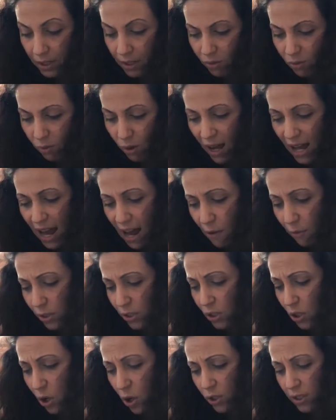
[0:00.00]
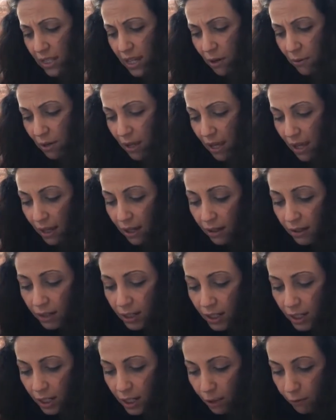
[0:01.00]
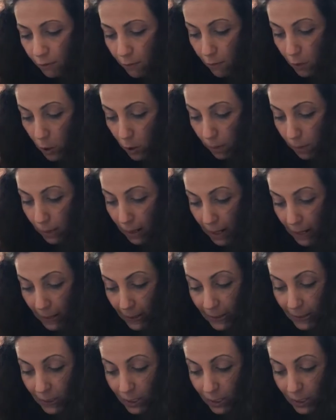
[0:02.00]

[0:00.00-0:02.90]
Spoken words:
"Wow, it's hot out here," River complained